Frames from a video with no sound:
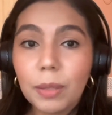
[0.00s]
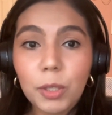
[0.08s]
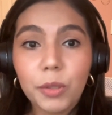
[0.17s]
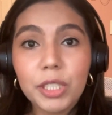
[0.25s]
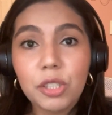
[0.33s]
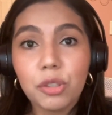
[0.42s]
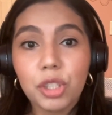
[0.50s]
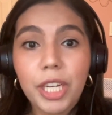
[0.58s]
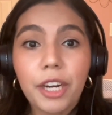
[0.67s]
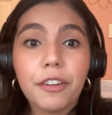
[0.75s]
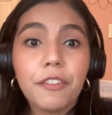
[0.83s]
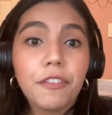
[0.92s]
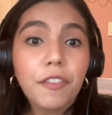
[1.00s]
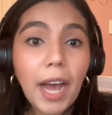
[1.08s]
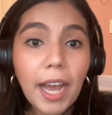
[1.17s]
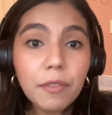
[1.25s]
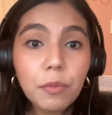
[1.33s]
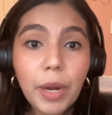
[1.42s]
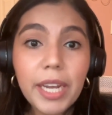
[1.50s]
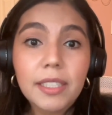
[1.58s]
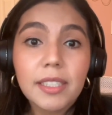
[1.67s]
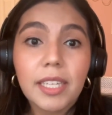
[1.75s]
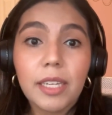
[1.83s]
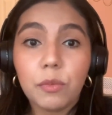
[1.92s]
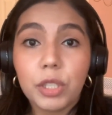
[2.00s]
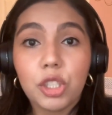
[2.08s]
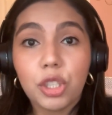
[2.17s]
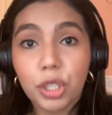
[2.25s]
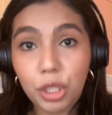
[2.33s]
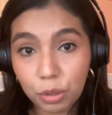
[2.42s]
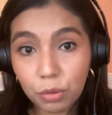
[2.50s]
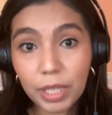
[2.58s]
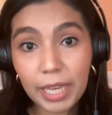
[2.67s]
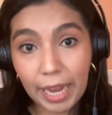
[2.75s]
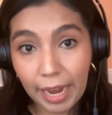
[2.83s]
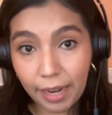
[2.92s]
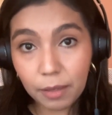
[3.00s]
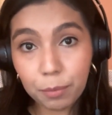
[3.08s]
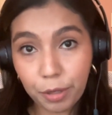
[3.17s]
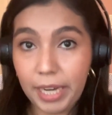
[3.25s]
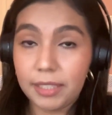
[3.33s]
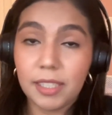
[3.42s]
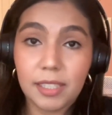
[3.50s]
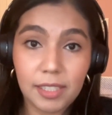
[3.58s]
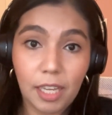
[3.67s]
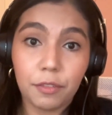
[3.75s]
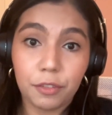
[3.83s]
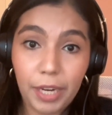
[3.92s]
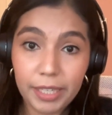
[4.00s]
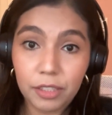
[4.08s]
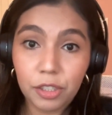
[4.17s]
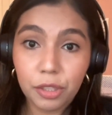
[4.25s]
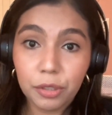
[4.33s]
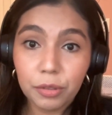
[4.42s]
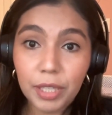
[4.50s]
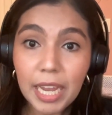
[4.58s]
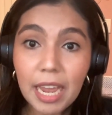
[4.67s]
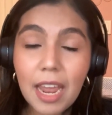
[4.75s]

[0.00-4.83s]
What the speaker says: I'm going to share 5 ways in which you can practice self-gratitude